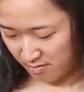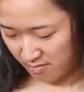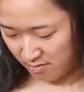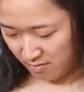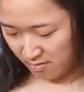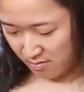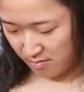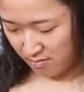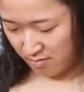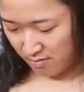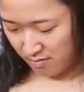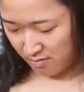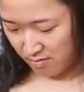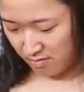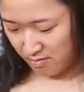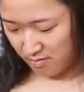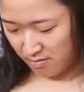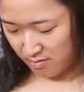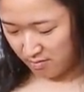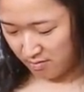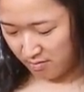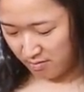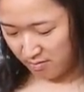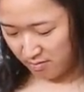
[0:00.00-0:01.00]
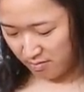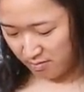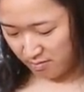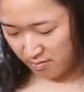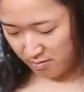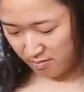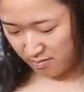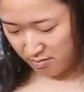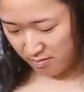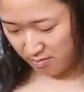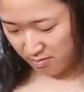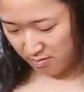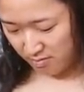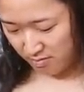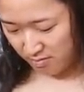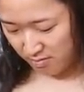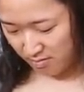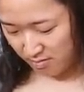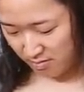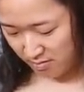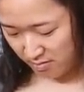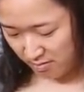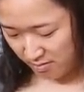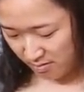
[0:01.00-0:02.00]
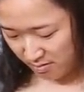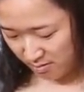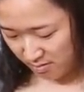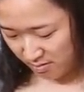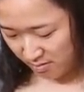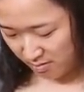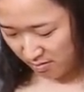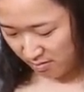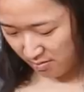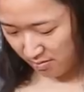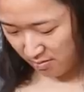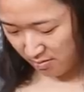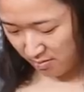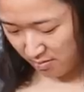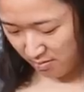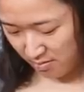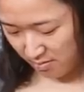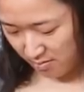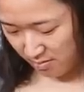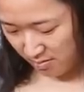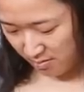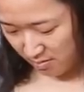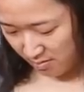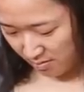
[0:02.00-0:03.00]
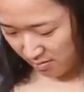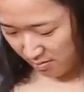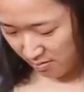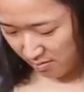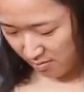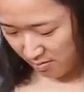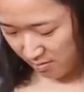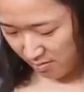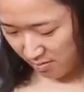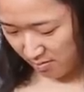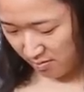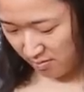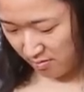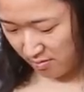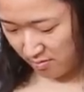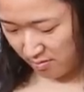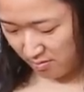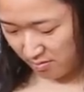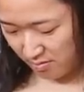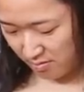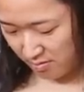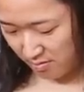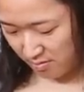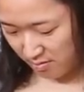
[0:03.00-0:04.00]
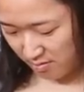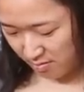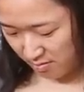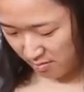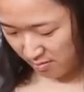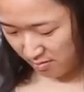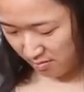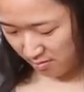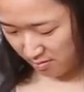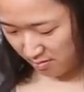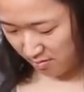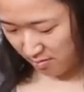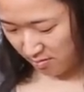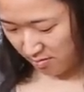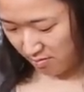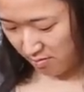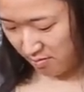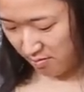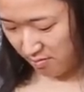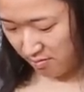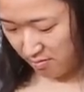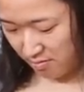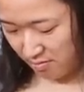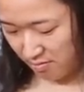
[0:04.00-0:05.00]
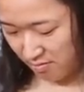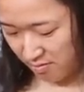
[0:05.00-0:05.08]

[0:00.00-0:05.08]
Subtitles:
No words are spoken by the person on screen.